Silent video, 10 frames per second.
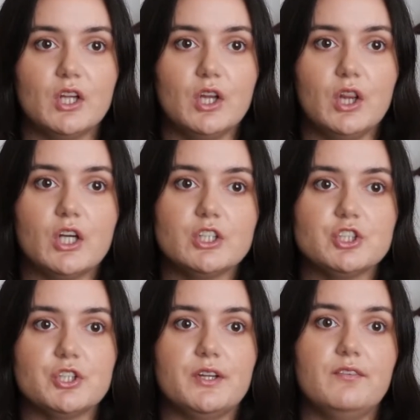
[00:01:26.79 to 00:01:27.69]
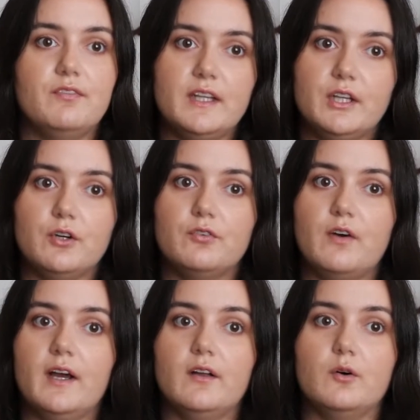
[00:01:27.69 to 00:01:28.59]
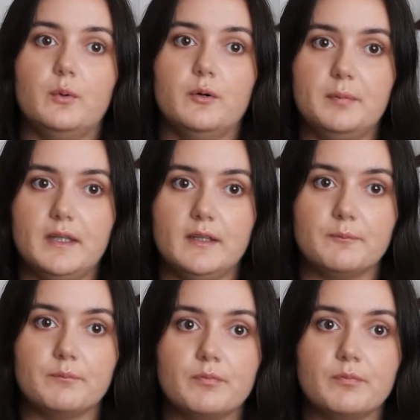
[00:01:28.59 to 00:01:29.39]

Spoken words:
the larger the video file will be,